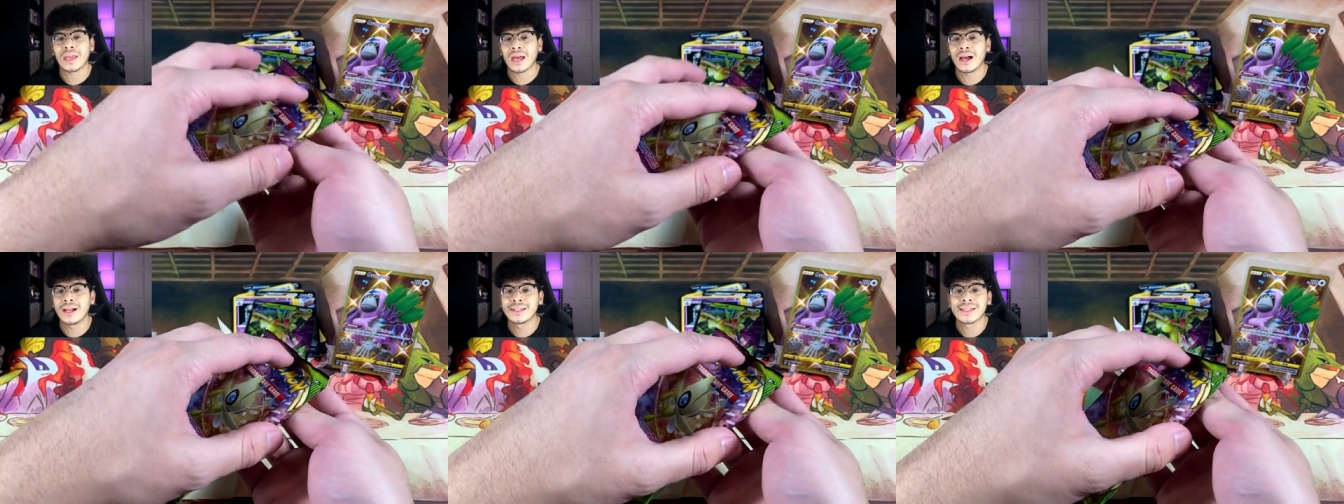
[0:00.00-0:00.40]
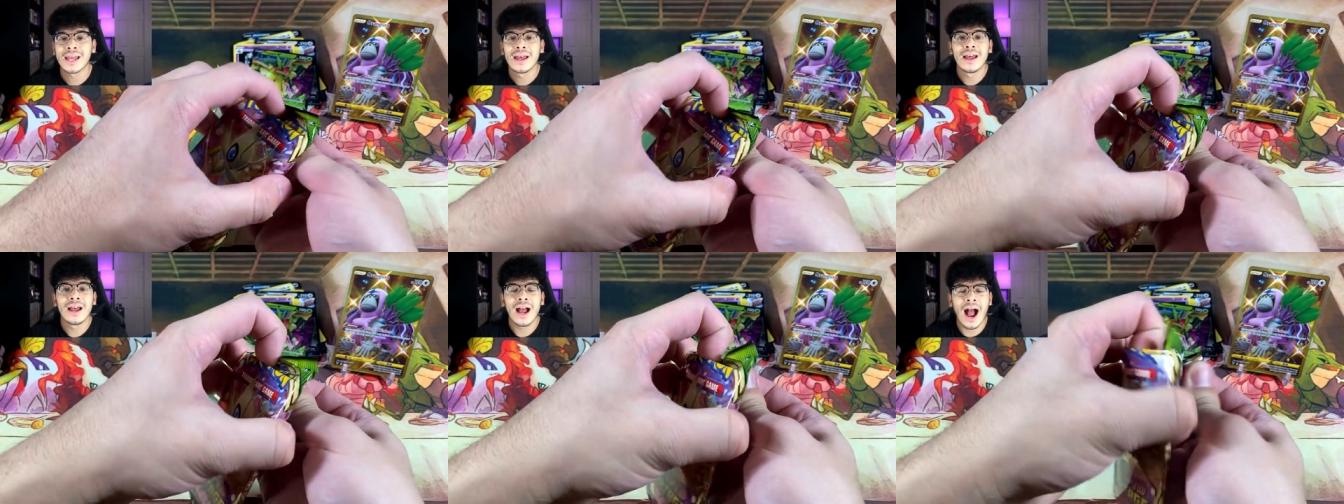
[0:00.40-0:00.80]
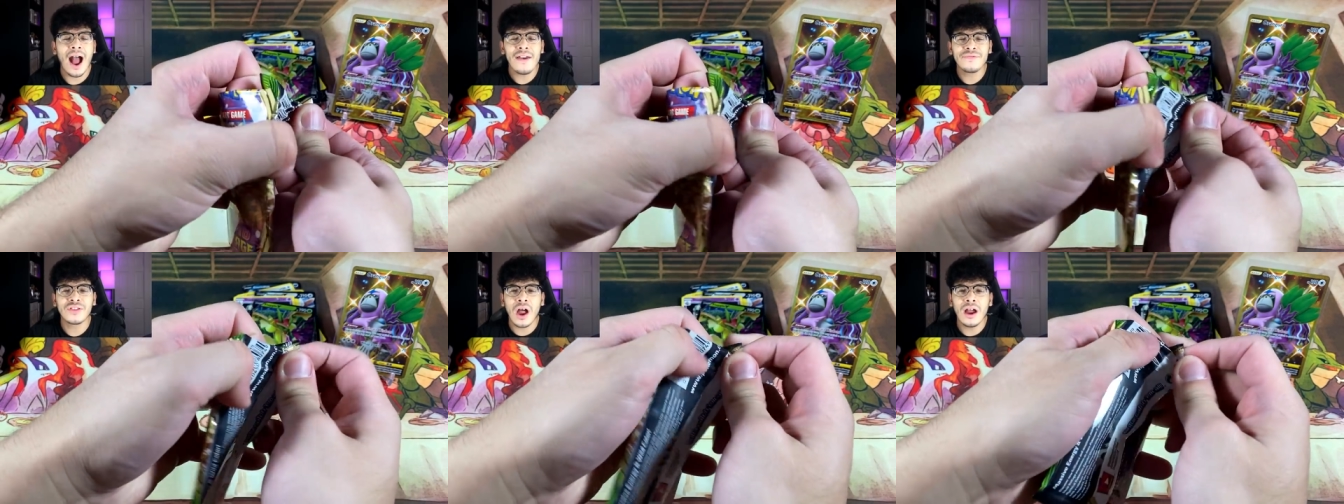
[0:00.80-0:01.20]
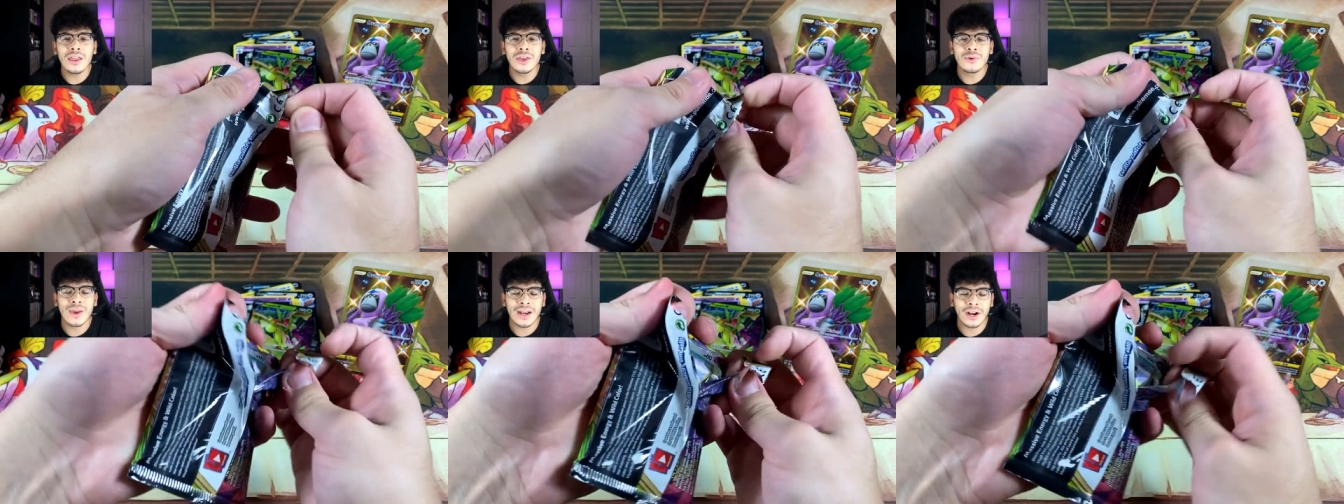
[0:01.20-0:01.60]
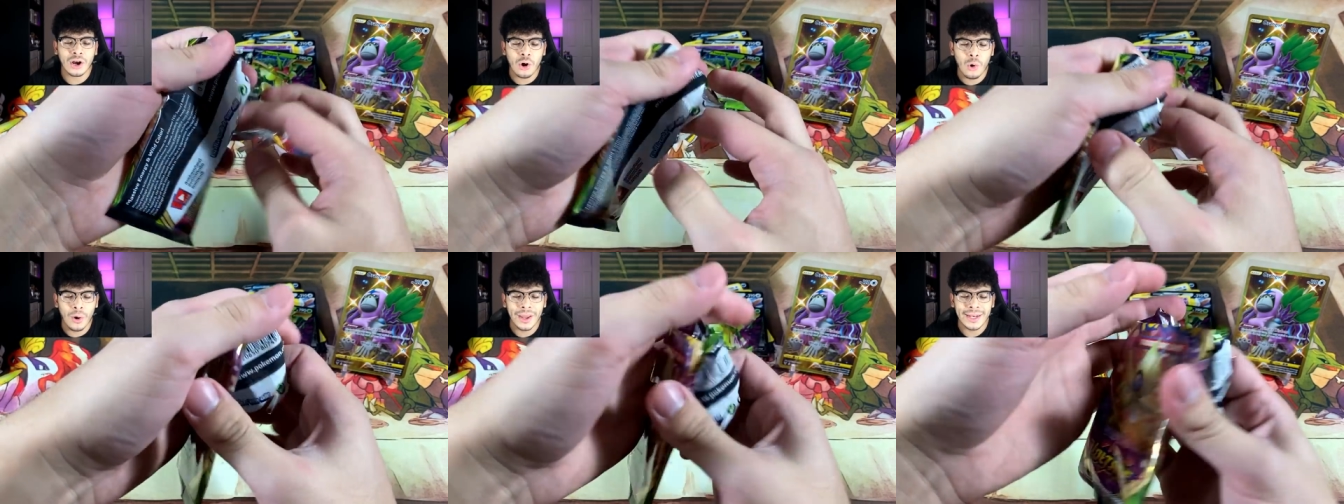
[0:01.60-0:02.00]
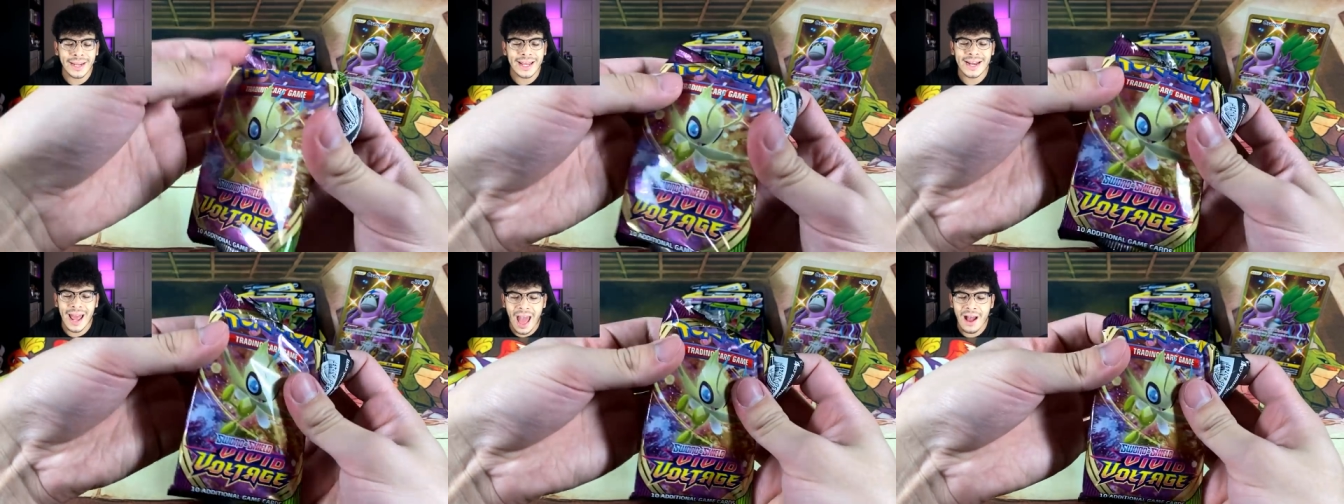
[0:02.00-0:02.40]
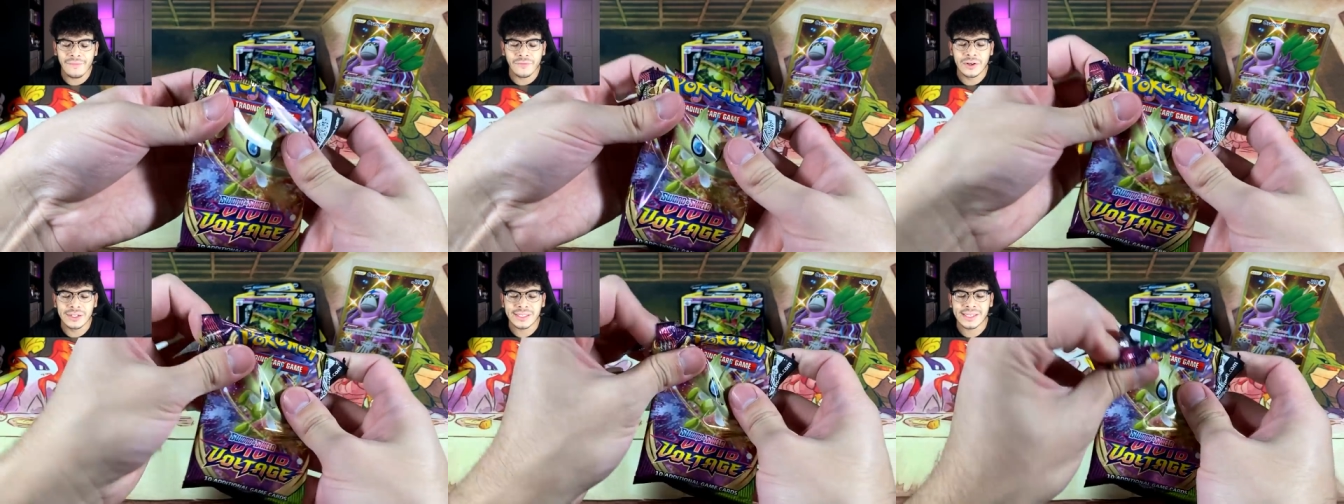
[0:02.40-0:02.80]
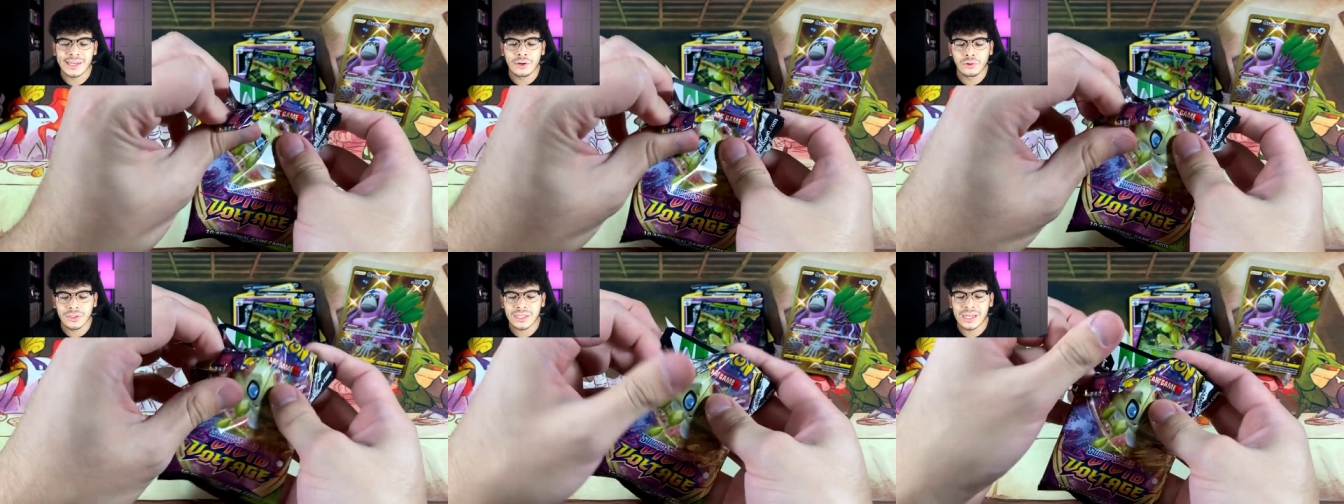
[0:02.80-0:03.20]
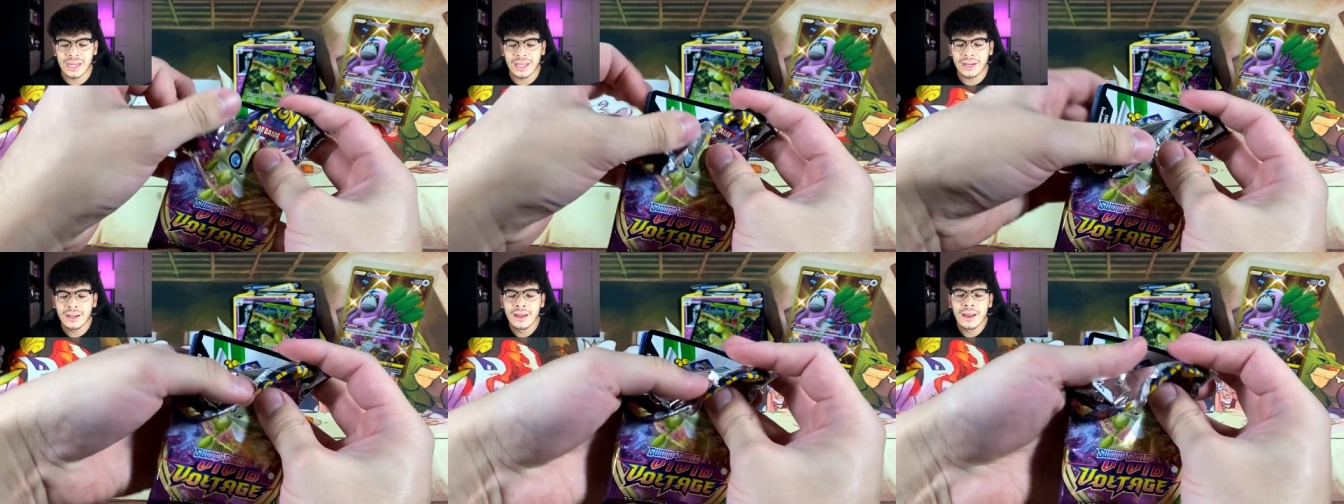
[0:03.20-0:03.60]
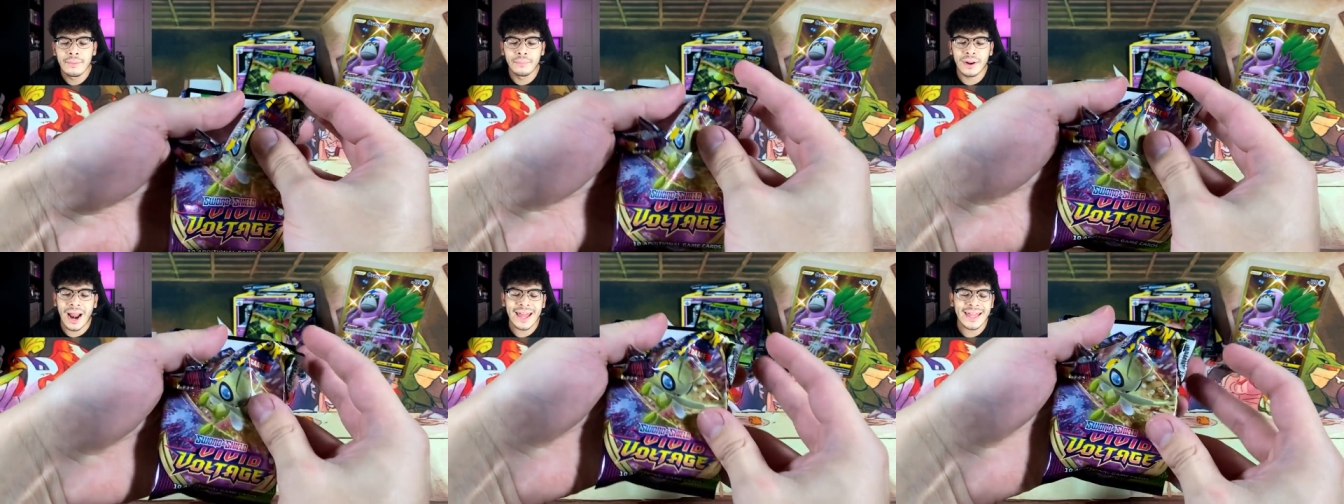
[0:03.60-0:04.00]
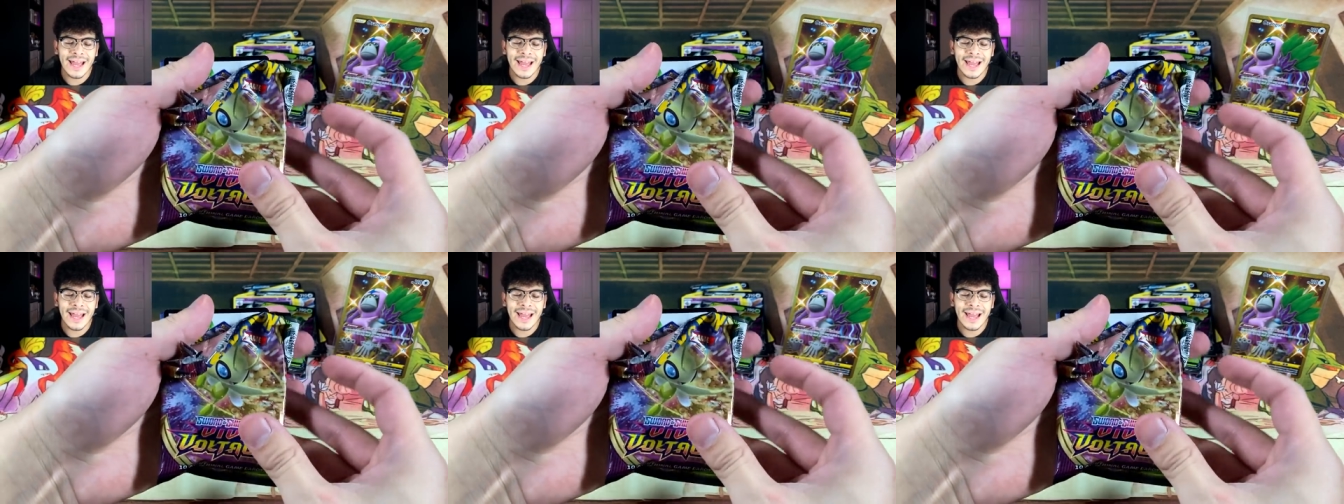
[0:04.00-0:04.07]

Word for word: because I thought you get a coin in every single tin, but I